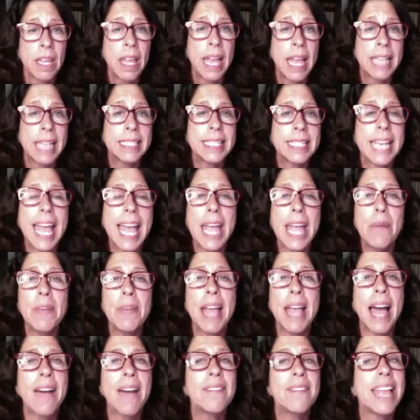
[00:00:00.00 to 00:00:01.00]
And today we
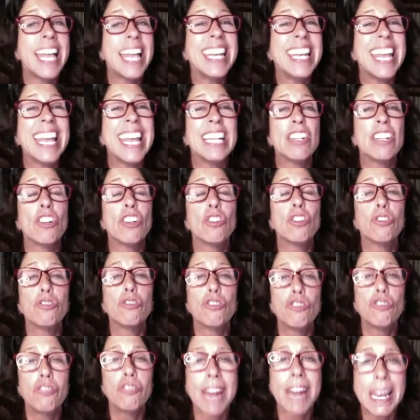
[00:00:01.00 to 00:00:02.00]
have an
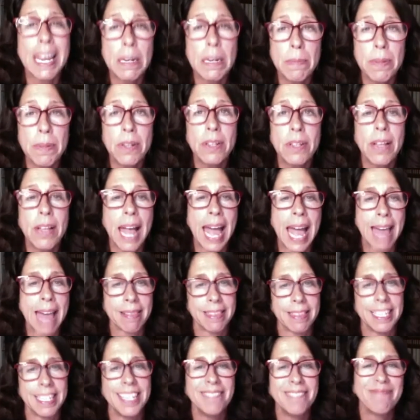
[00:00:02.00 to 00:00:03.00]
incredible
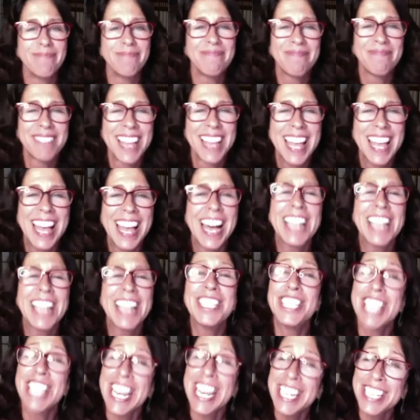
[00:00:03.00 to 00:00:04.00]
athlete, a
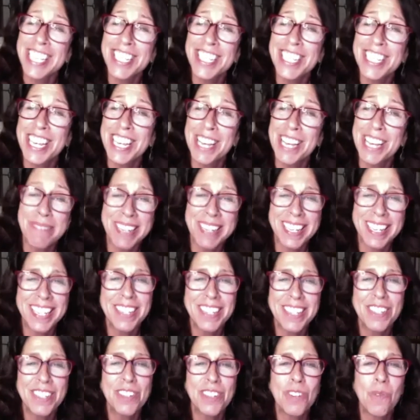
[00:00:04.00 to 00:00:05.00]
tennis
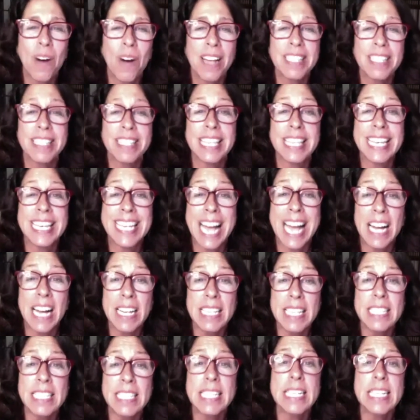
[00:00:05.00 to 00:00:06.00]
champion who was the
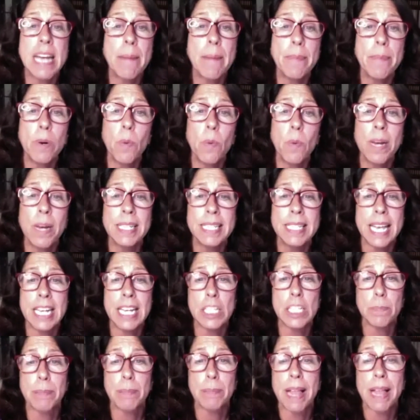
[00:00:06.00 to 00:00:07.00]
youngest number one
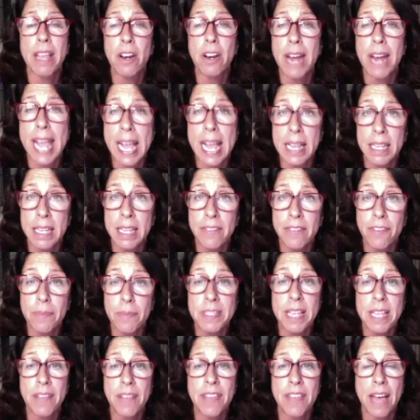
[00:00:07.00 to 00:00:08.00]
tennis player hailing from
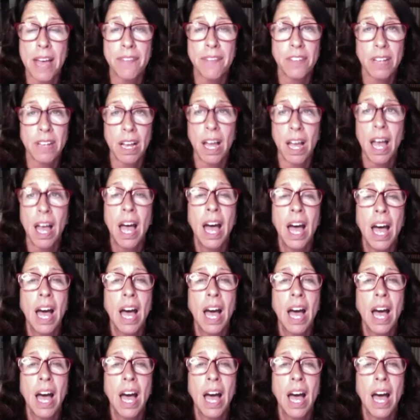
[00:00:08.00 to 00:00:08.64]
South Africa.